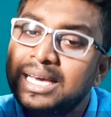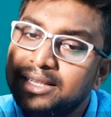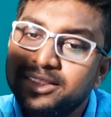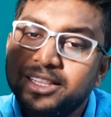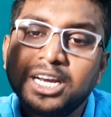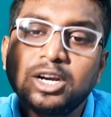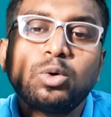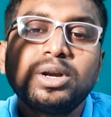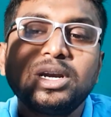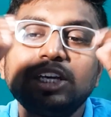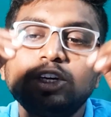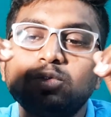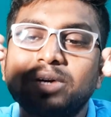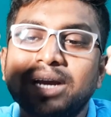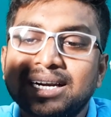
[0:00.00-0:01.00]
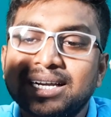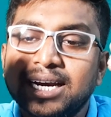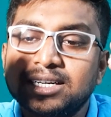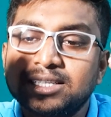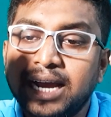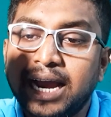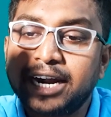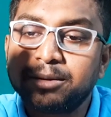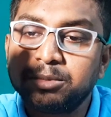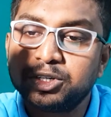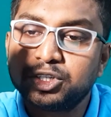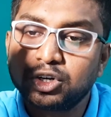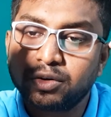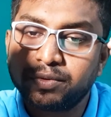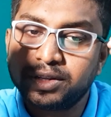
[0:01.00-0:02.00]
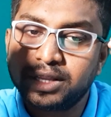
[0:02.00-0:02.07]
then only you can get the admission over